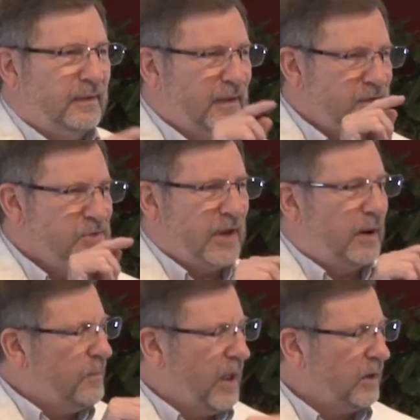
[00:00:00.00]
he said,
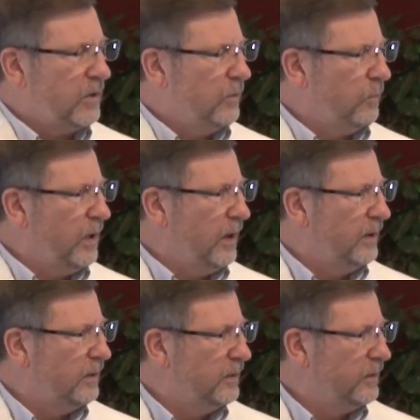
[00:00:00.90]
"I'm not going to run
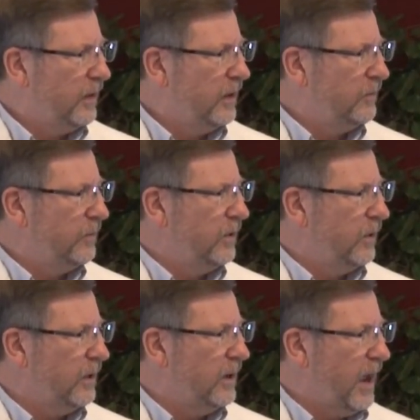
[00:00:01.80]
the
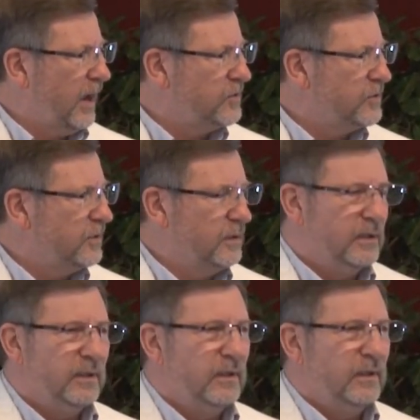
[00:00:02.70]
100-yard dash."
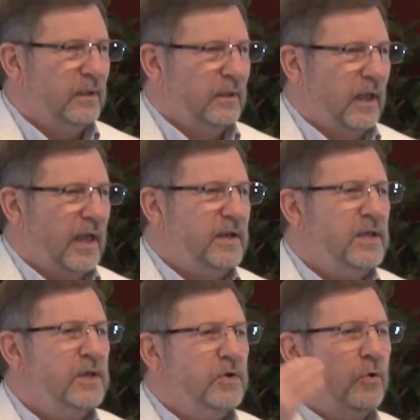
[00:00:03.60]
And
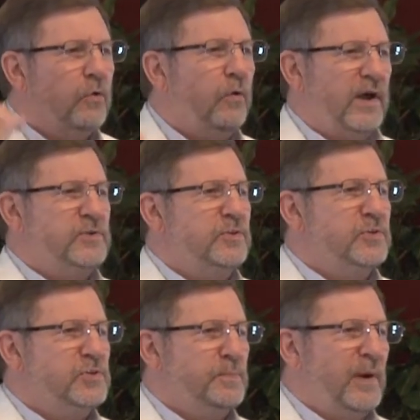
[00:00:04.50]
he crushed the
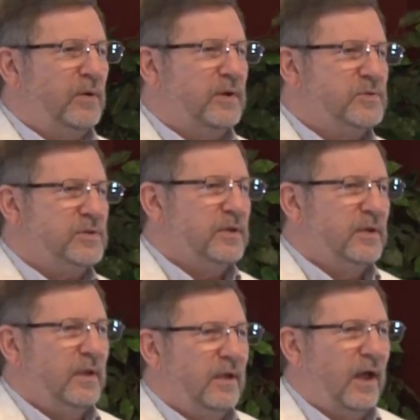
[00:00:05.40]
spirits
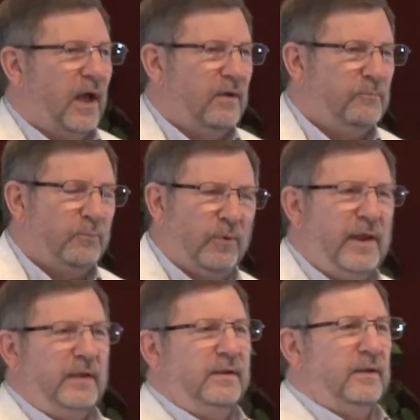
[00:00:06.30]
of
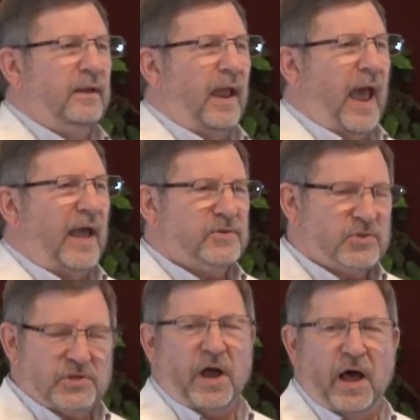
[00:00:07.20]
Britain and
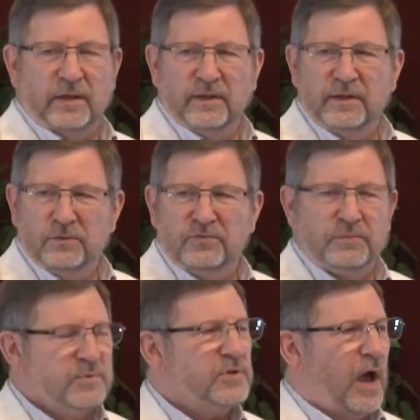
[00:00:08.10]
Scotland. He was
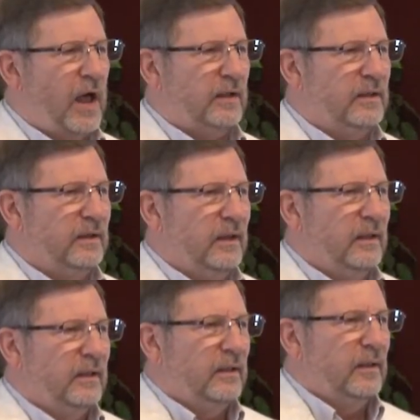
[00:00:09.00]
from Scotland.
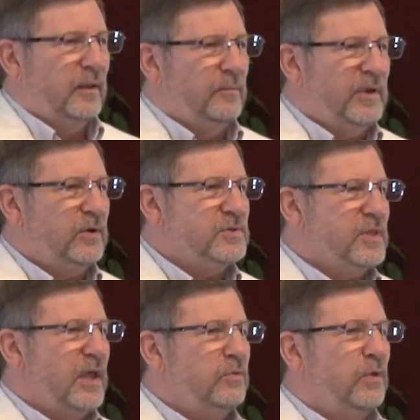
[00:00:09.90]
Because
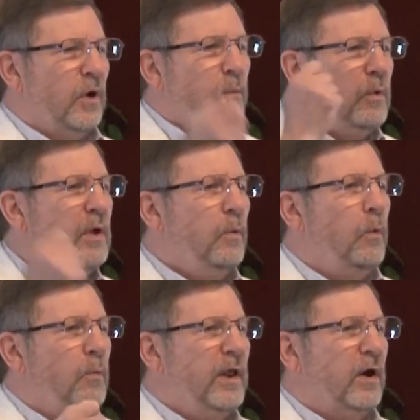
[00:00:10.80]
they thought, "We
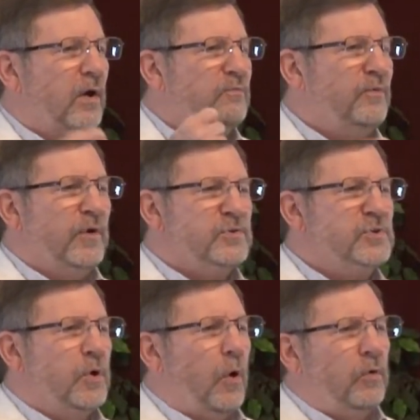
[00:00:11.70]
will win our
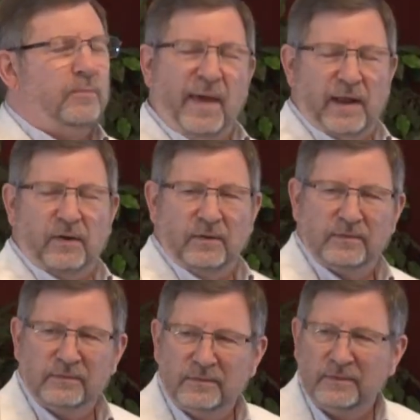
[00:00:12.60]
first gold medal."
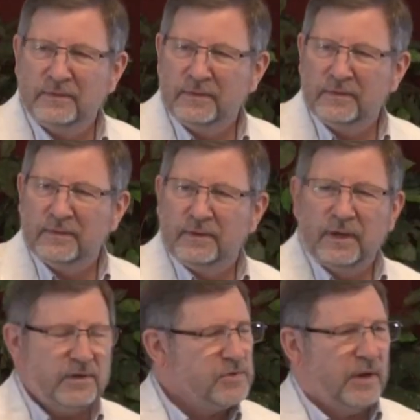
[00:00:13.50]

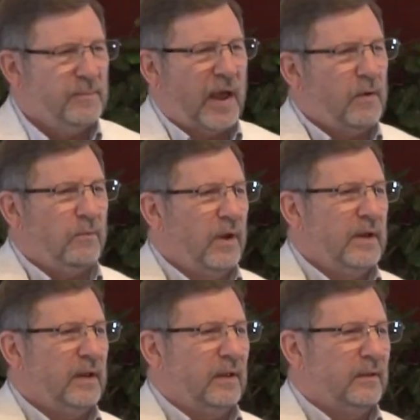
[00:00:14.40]
And he said, "I'm not
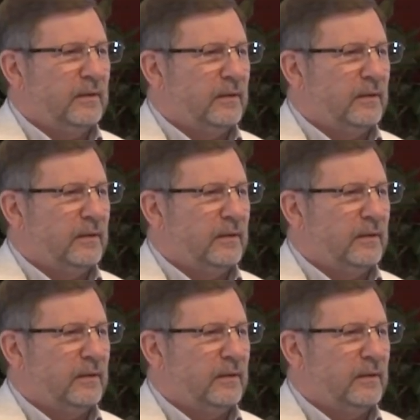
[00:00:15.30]
running."